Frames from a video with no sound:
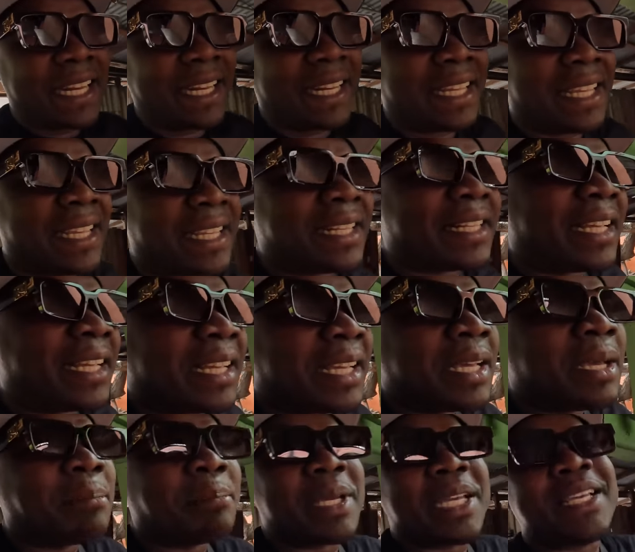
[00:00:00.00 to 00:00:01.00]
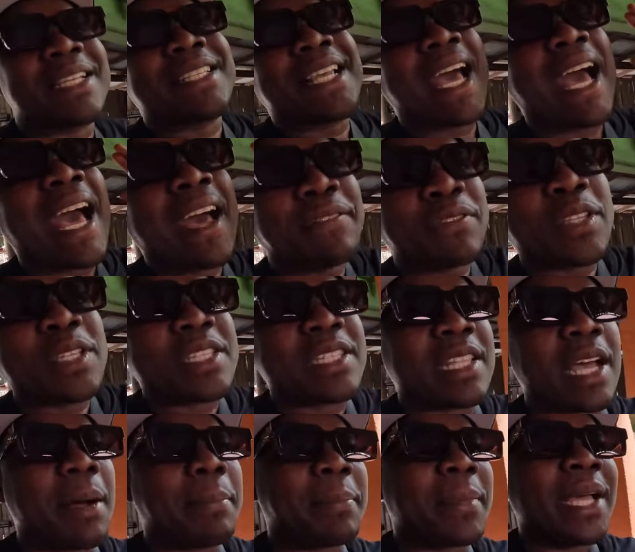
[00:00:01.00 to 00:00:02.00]
and eat because I have to
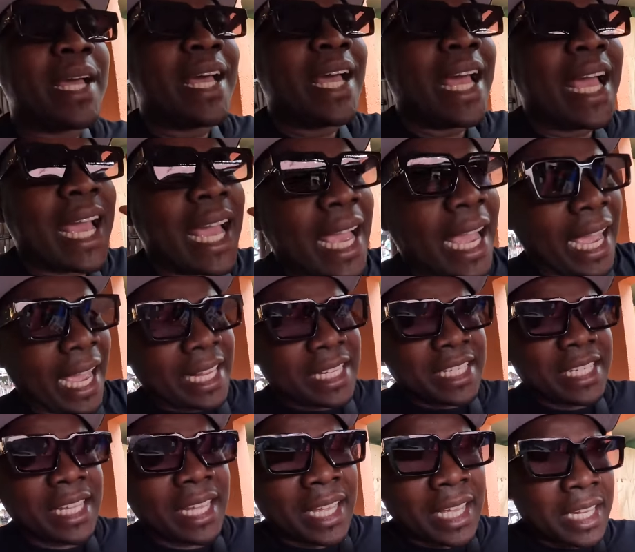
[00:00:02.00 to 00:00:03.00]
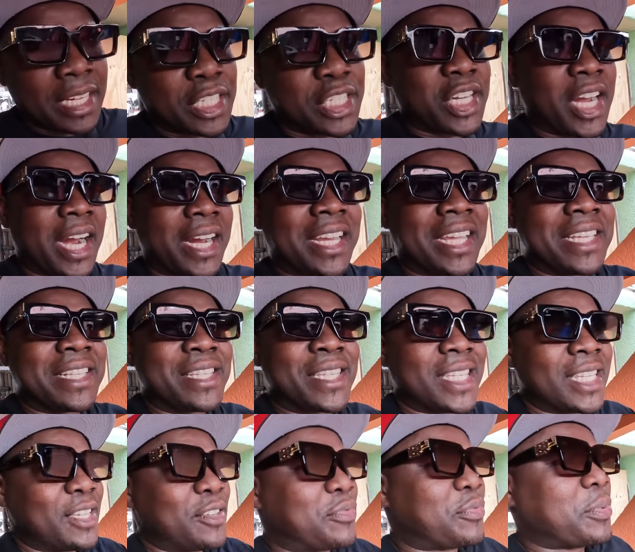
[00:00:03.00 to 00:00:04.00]
stop at Sharky
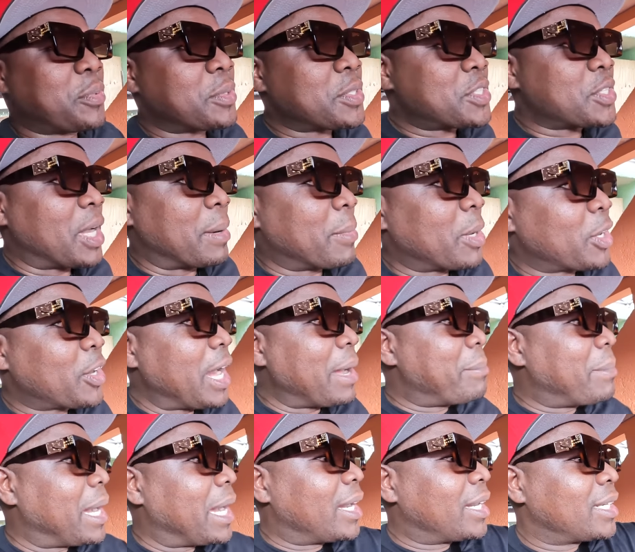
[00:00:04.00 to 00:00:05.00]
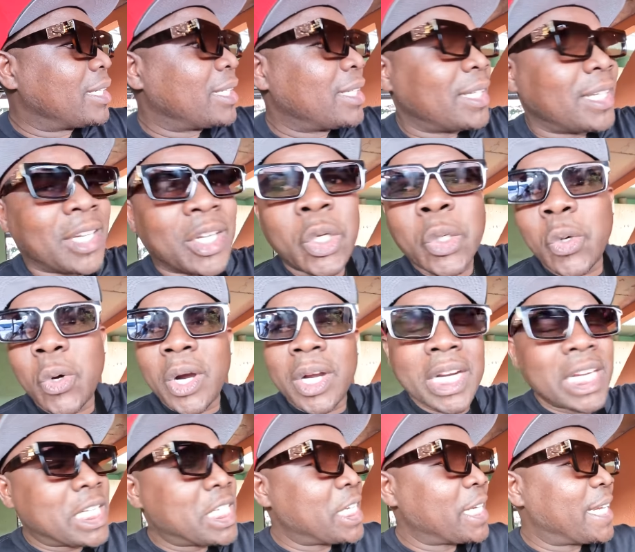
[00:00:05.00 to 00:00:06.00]
Seafood. So I'm gonna grab my
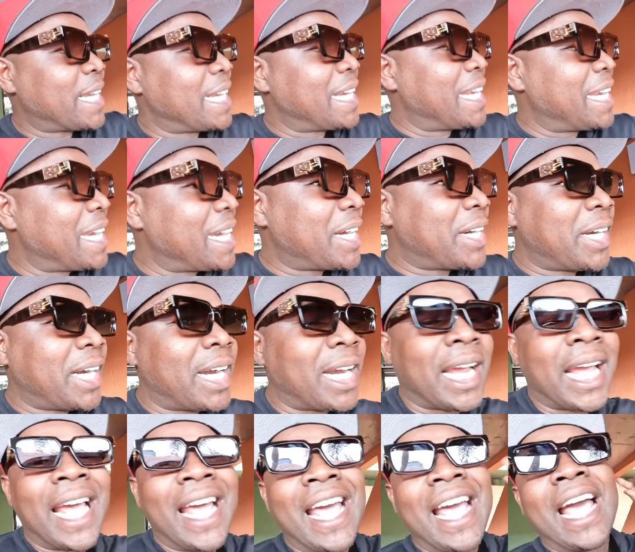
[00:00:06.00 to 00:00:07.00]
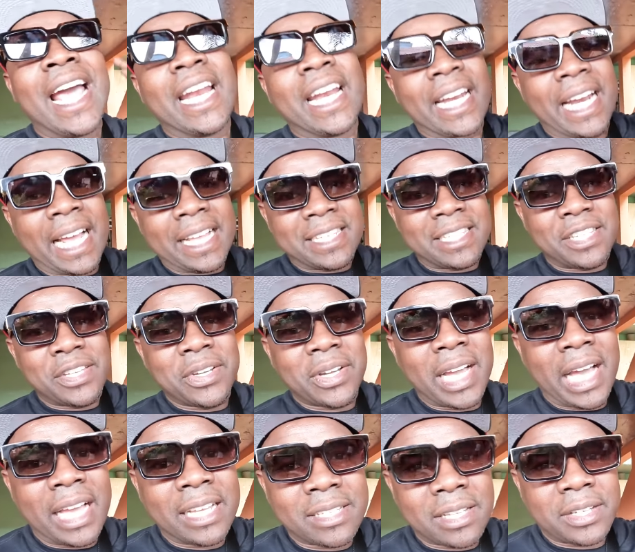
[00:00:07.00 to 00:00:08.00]
quarter chicken here and then I'll see you
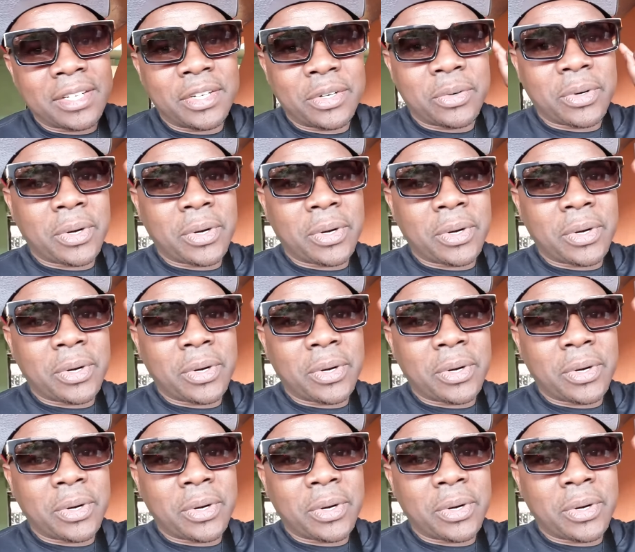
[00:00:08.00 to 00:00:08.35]
guys on the